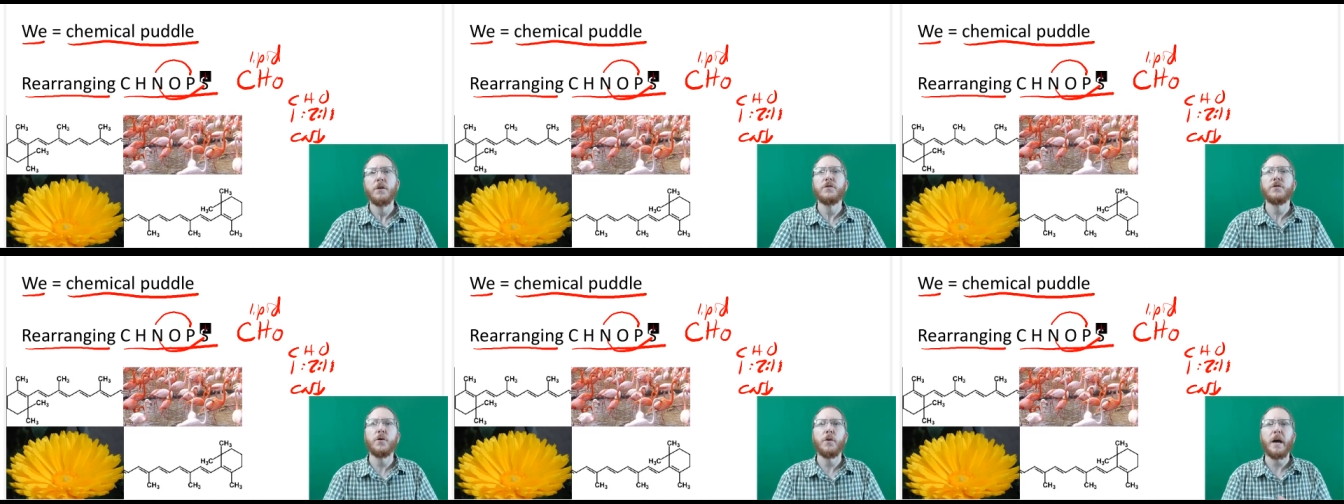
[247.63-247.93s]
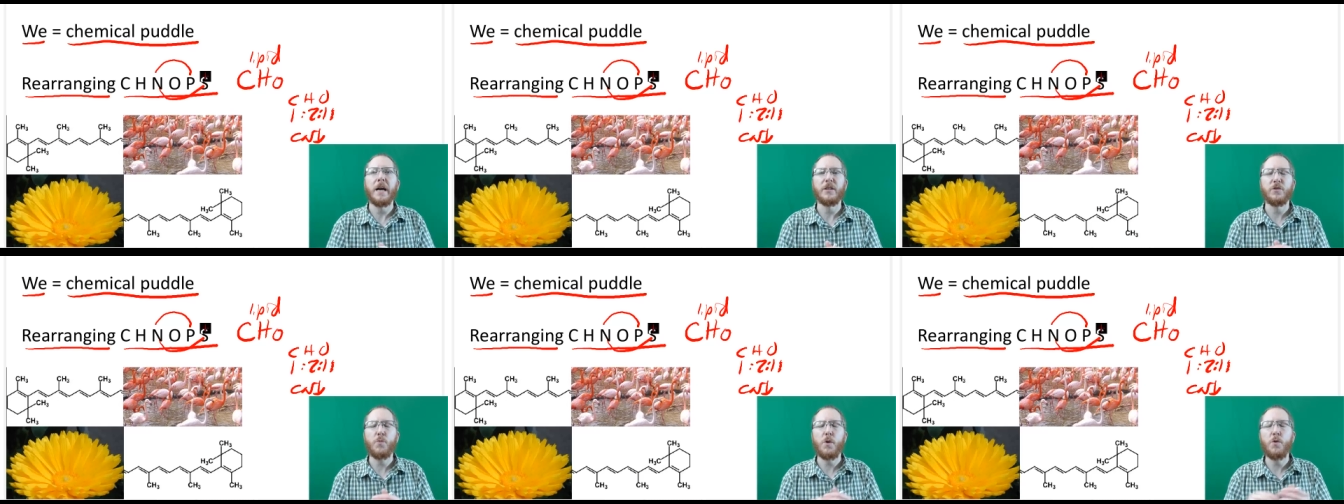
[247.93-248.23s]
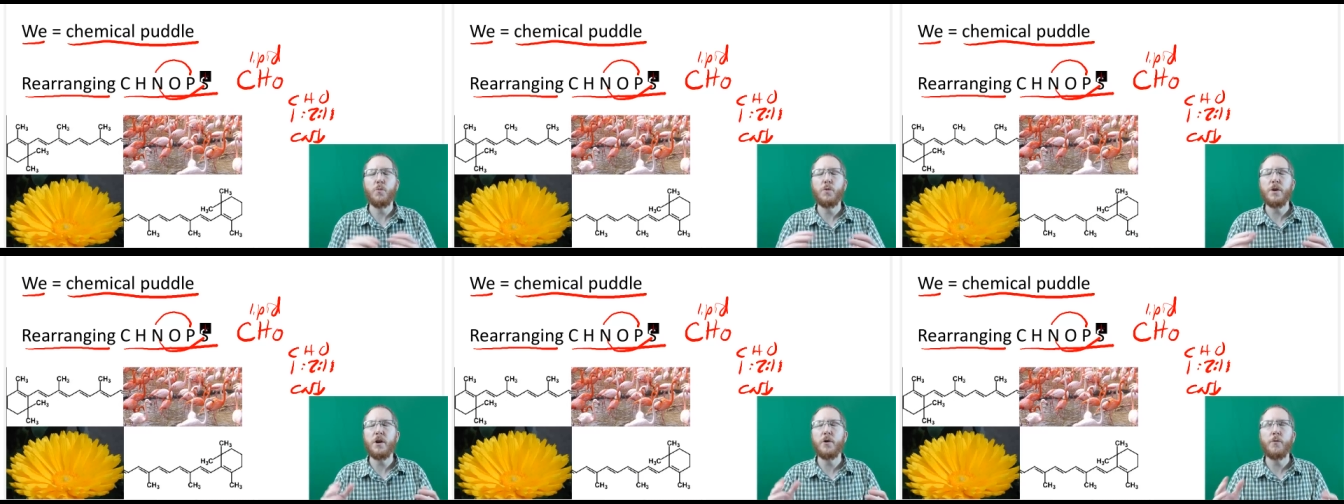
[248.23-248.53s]
So as
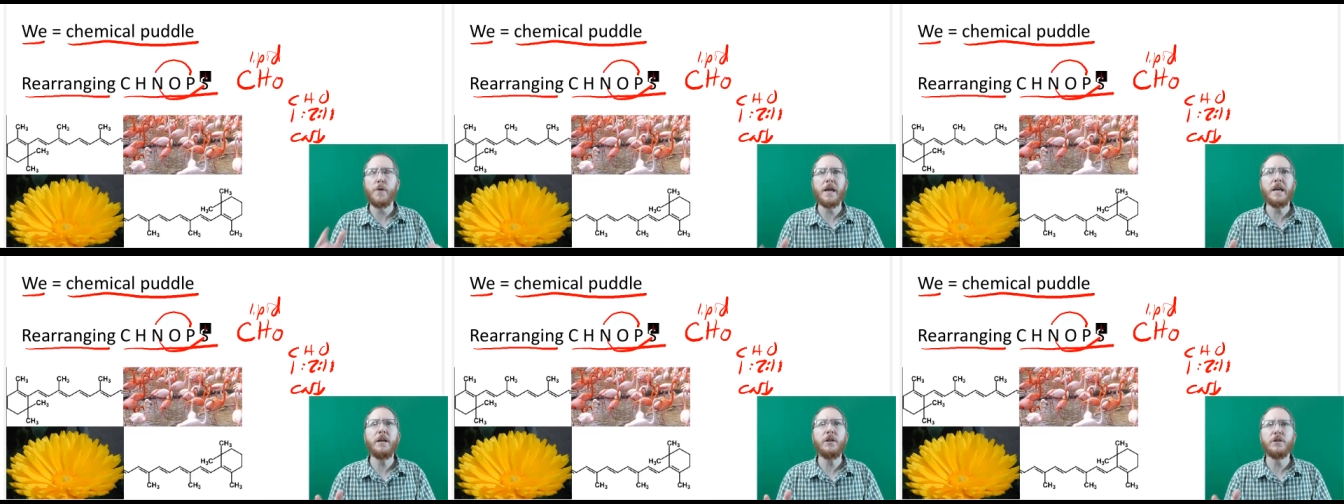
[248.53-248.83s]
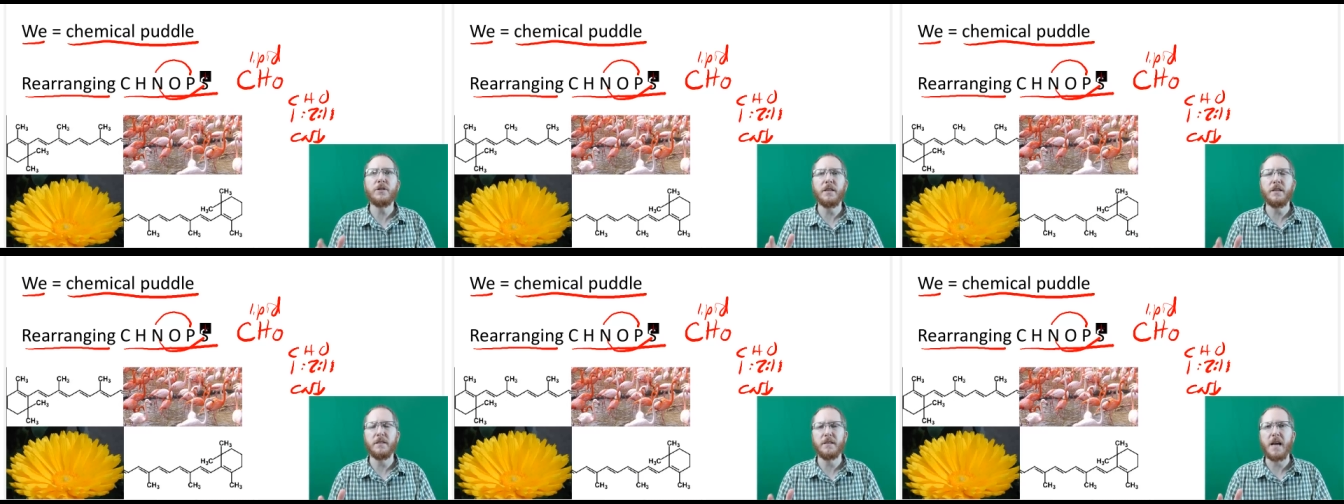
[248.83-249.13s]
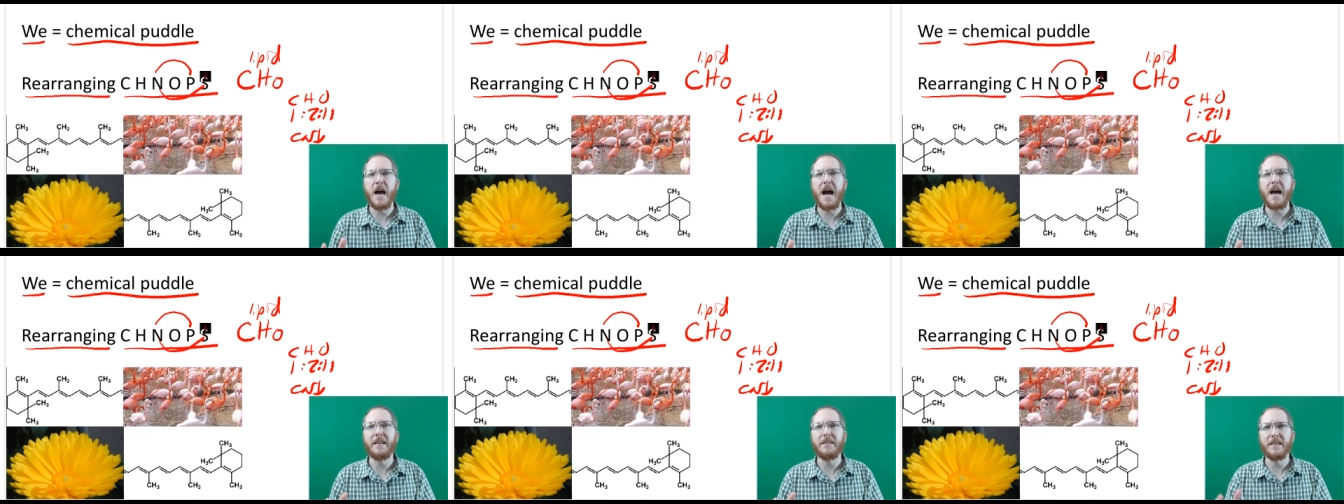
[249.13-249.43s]
we rearrange
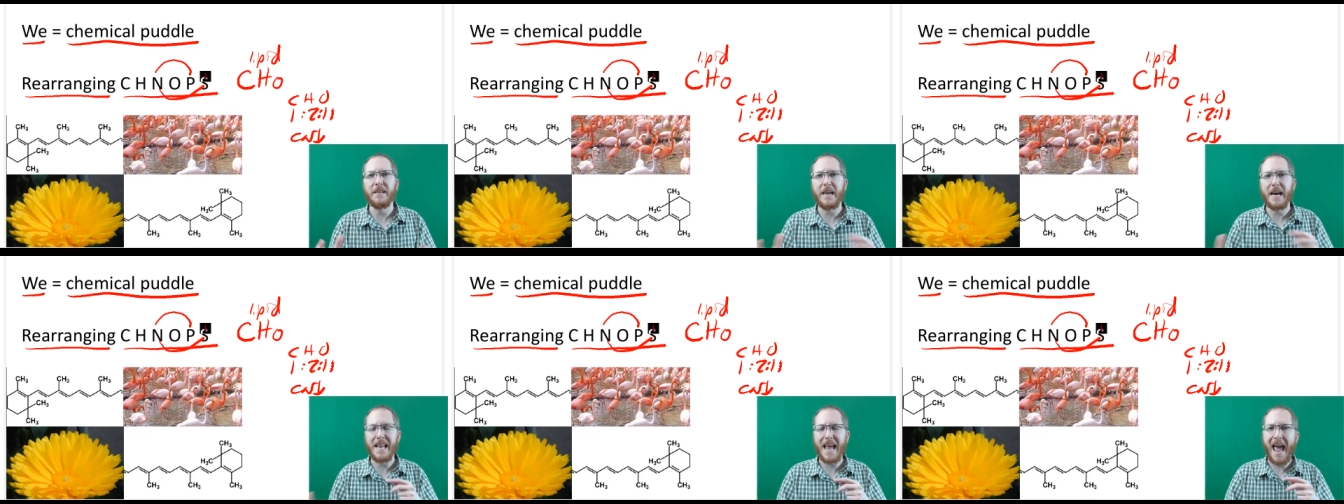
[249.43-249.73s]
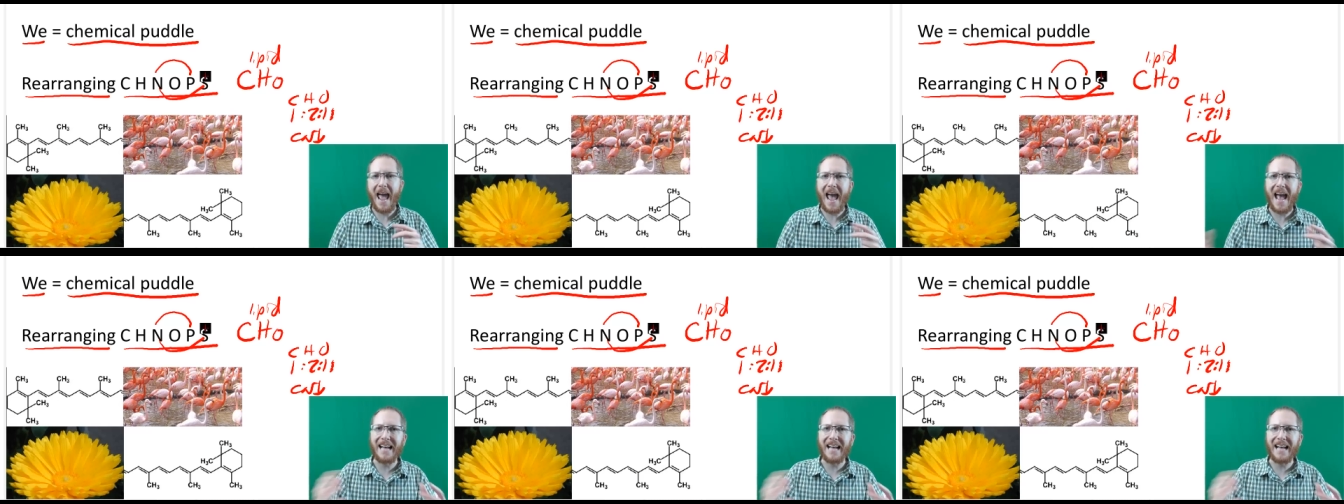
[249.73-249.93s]
these guys and kind of